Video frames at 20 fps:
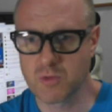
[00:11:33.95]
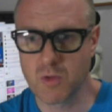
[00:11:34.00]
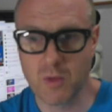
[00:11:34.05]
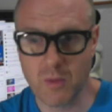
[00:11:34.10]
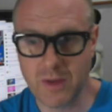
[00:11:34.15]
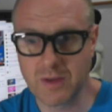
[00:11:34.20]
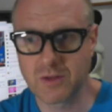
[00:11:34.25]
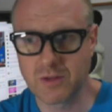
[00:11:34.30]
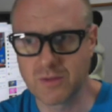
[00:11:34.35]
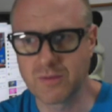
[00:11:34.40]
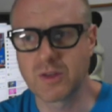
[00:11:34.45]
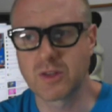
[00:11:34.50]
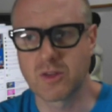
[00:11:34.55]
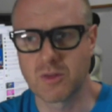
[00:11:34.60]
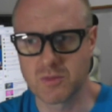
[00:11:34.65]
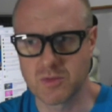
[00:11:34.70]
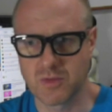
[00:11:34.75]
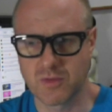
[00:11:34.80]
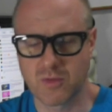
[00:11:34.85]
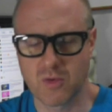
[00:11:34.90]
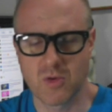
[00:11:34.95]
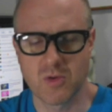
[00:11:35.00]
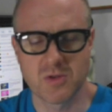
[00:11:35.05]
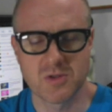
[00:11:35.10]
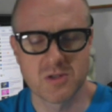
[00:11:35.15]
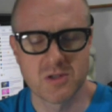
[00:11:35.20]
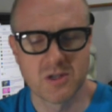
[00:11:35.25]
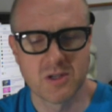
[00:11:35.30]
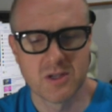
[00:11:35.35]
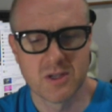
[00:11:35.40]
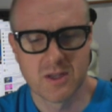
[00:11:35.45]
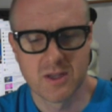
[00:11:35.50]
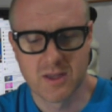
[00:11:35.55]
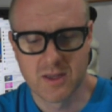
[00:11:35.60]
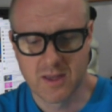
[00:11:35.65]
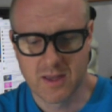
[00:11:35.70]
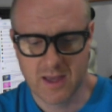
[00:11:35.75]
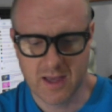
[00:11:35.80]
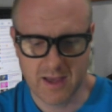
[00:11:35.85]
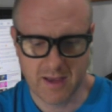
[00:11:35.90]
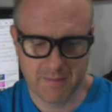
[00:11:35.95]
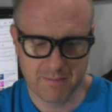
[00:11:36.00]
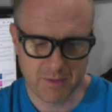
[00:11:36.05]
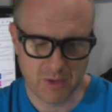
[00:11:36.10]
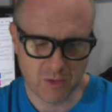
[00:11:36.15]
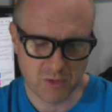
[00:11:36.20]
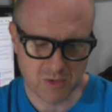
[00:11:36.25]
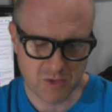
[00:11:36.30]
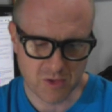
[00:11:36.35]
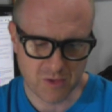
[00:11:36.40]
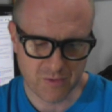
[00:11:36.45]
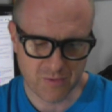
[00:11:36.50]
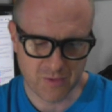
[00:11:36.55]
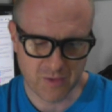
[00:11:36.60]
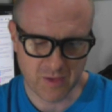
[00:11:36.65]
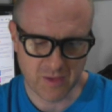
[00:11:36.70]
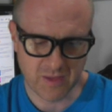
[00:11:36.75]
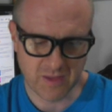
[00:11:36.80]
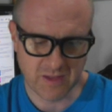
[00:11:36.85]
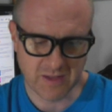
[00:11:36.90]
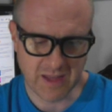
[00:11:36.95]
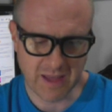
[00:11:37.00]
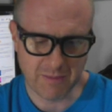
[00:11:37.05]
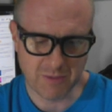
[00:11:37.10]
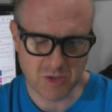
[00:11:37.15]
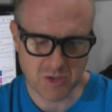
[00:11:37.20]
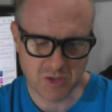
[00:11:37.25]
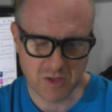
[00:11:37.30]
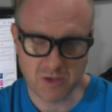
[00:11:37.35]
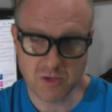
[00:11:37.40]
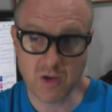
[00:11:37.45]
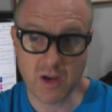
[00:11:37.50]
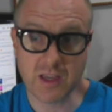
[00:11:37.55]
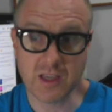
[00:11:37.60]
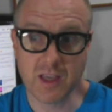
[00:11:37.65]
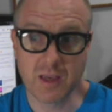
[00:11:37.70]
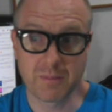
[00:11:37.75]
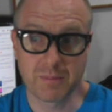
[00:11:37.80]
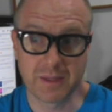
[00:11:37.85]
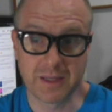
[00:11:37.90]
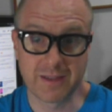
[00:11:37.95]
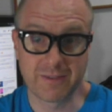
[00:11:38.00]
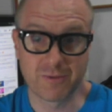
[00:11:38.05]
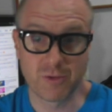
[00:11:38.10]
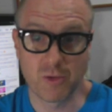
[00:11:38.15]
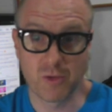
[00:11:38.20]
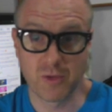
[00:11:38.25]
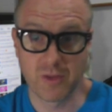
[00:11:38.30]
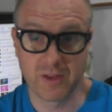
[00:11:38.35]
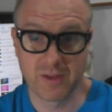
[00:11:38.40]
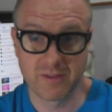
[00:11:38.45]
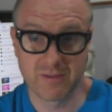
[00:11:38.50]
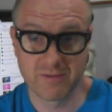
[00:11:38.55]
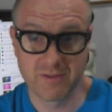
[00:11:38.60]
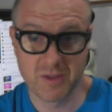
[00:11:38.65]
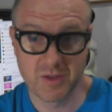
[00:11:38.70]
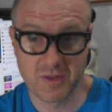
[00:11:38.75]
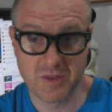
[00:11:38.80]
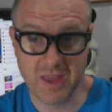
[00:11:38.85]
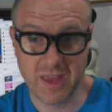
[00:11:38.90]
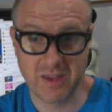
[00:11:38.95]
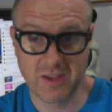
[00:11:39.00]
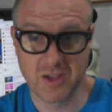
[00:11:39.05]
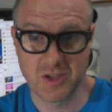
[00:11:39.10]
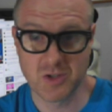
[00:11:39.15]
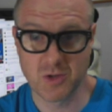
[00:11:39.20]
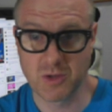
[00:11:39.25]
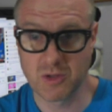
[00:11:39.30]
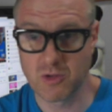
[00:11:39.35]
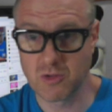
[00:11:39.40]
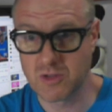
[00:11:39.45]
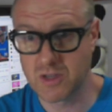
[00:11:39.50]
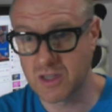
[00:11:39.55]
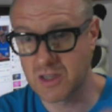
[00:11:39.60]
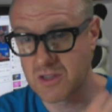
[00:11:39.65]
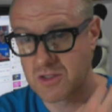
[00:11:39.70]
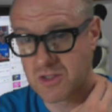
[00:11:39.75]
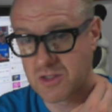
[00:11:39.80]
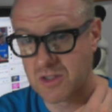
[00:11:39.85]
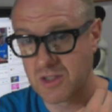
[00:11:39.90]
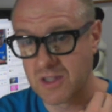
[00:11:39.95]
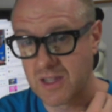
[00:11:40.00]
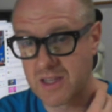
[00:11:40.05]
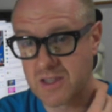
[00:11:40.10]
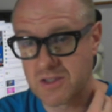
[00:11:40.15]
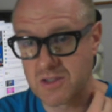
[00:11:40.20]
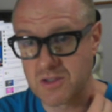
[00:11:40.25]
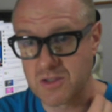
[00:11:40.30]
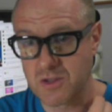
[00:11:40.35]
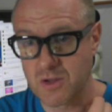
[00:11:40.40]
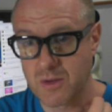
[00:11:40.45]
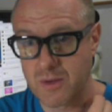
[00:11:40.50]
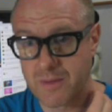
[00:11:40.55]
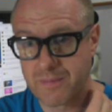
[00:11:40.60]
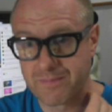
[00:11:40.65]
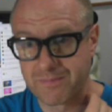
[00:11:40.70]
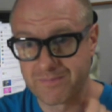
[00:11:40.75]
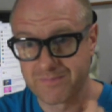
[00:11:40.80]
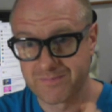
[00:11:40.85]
Well, one to victims, of course, but also for the damage to the train company for all the issuing new tickets and delays and so on.